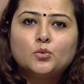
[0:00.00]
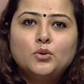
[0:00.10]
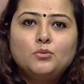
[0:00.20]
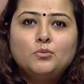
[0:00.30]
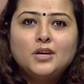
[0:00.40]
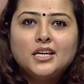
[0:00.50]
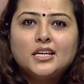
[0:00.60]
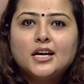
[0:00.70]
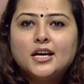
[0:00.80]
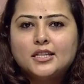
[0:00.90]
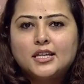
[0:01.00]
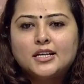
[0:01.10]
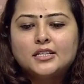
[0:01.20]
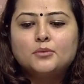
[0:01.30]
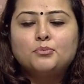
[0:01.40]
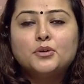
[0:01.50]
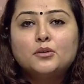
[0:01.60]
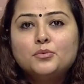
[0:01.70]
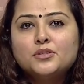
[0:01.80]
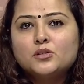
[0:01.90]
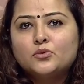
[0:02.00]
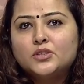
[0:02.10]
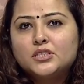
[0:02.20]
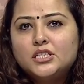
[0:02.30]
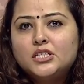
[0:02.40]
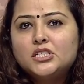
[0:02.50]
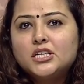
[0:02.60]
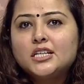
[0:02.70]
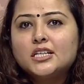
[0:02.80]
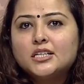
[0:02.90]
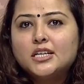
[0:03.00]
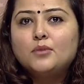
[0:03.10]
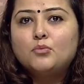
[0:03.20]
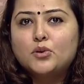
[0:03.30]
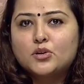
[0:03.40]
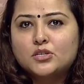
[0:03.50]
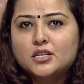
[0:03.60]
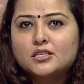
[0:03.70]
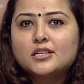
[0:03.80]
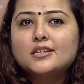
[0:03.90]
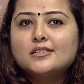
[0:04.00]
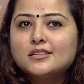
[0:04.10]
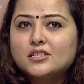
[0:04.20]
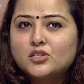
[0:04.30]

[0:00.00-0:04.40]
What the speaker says: we mean that the purpose of the teaching learning process is